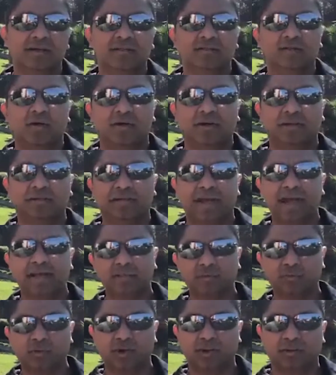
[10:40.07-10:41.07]
So on a
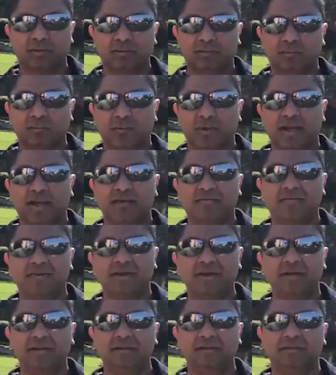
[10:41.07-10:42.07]
tax world,
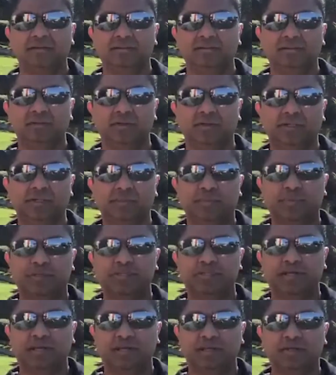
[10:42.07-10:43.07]
whenever you are
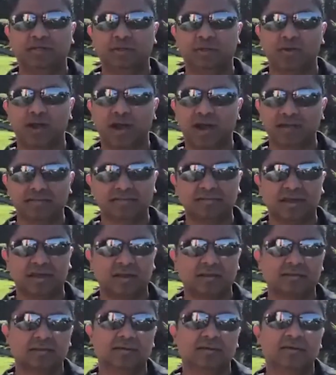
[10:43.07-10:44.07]
depreciating your
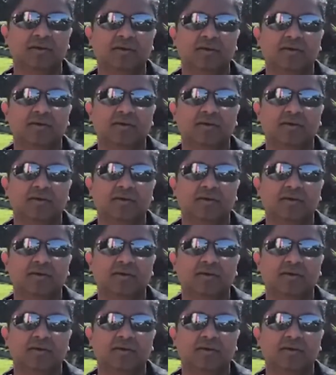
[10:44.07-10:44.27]
asset